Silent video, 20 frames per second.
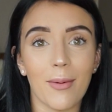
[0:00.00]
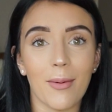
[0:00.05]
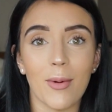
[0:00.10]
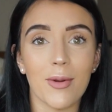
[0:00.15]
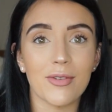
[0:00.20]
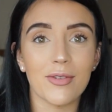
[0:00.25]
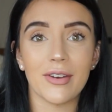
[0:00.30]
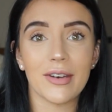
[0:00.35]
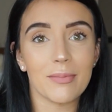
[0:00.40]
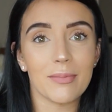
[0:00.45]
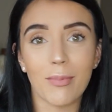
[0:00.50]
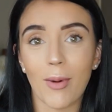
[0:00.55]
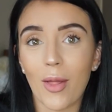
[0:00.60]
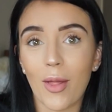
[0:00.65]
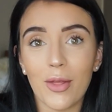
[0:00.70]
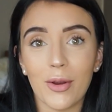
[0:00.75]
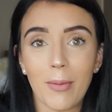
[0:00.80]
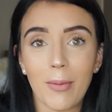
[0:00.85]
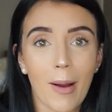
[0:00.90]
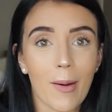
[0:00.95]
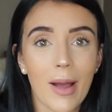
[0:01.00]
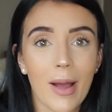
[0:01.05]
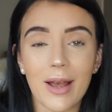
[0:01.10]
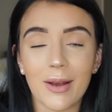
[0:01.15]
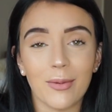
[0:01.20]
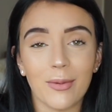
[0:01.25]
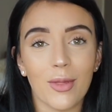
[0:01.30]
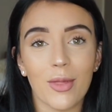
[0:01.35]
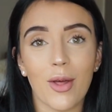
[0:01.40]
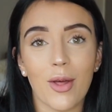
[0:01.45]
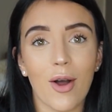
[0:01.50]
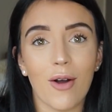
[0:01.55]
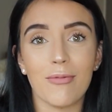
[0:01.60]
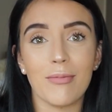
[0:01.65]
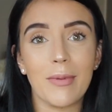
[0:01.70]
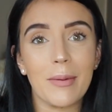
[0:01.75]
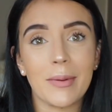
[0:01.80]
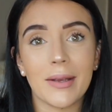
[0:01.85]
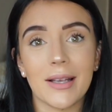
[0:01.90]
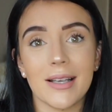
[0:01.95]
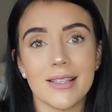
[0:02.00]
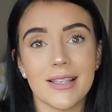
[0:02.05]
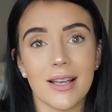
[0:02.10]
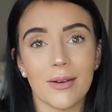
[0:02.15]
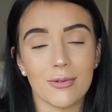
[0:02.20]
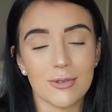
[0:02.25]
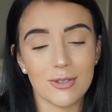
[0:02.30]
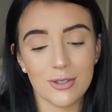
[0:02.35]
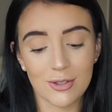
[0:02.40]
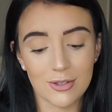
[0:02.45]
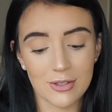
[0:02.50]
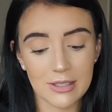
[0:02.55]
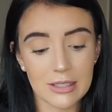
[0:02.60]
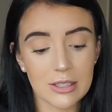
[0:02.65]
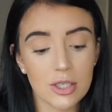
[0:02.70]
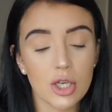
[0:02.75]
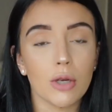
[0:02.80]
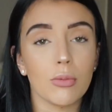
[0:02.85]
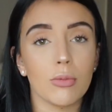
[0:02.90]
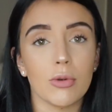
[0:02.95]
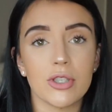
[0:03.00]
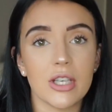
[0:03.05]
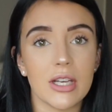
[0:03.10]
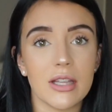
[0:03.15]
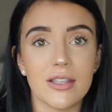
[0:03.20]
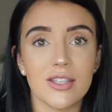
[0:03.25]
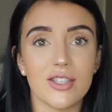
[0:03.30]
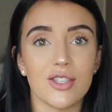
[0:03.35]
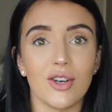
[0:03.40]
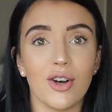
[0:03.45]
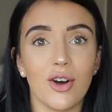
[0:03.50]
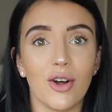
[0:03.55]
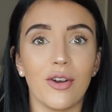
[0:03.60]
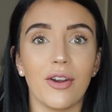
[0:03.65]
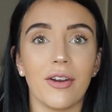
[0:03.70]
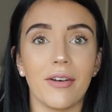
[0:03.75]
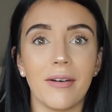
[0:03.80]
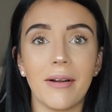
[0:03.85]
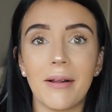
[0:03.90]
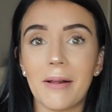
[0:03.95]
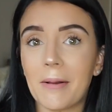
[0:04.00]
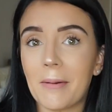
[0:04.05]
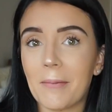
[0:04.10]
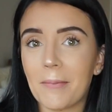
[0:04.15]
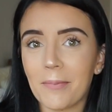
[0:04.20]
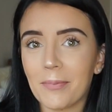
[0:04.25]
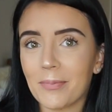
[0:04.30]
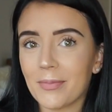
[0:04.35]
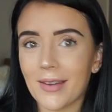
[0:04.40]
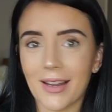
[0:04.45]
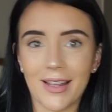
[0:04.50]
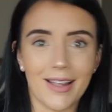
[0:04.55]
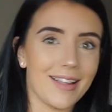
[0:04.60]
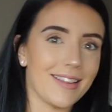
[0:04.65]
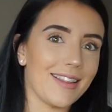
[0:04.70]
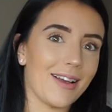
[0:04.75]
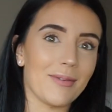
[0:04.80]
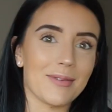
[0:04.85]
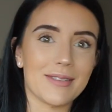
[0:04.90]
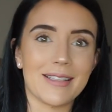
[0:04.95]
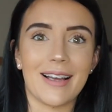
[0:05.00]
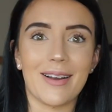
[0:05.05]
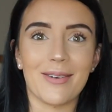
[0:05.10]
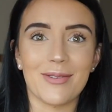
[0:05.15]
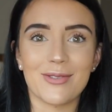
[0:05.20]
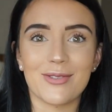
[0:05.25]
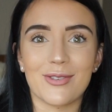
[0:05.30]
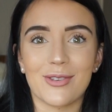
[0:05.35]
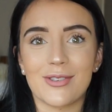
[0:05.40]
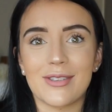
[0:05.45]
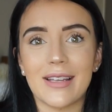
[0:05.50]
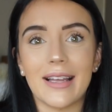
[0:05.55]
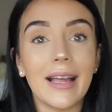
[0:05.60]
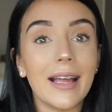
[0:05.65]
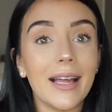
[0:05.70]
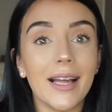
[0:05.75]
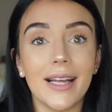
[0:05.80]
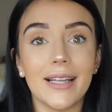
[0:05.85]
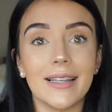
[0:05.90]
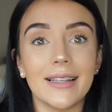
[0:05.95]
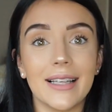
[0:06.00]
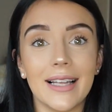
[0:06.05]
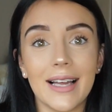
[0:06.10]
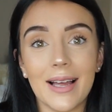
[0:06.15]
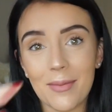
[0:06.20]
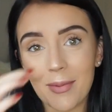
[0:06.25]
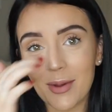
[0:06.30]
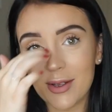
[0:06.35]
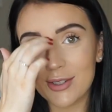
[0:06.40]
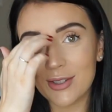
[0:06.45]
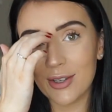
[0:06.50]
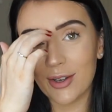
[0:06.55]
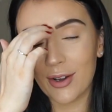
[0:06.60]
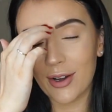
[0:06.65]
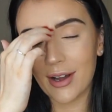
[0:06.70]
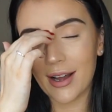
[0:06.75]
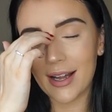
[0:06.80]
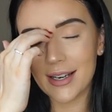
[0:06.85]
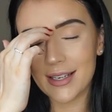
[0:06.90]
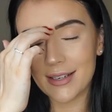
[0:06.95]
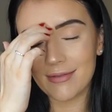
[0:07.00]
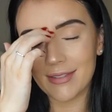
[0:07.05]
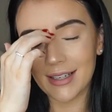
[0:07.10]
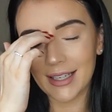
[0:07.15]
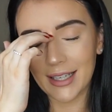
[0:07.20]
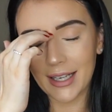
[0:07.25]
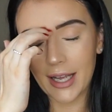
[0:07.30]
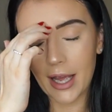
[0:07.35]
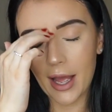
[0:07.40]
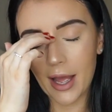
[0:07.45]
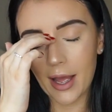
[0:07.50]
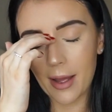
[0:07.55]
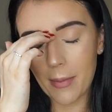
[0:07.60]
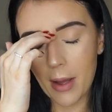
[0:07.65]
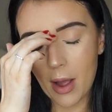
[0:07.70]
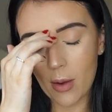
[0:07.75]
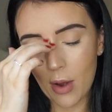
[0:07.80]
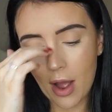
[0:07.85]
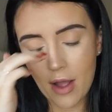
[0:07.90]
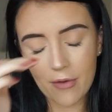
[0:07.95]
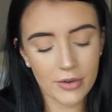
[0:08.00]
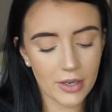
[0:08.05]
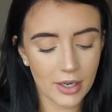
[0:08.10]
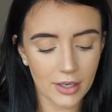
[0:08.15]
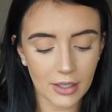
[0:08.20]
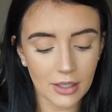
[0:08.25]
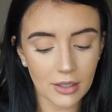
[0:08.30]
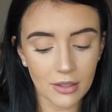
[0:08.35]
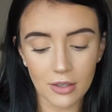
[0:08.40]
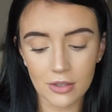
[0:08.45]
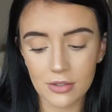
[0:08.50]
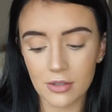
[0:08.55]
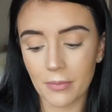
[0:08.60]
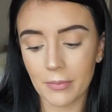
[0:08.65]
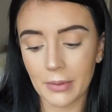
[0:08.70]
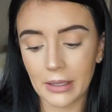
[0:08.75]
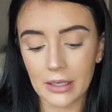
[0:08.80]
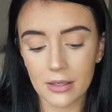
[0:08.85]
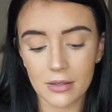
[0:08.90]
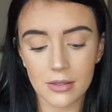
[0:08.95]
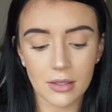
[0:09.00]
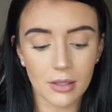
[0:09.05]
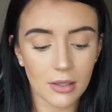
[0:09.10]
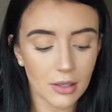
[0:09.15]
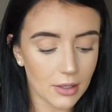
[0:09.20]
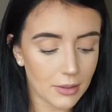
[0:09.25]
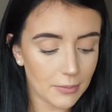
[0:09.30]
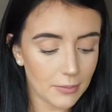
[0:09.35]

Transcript: I wasn't bothered about what anyone thought of me because I was just too much in zone, and that was it. I was just in labour, so I didn't really care about having any clothes on because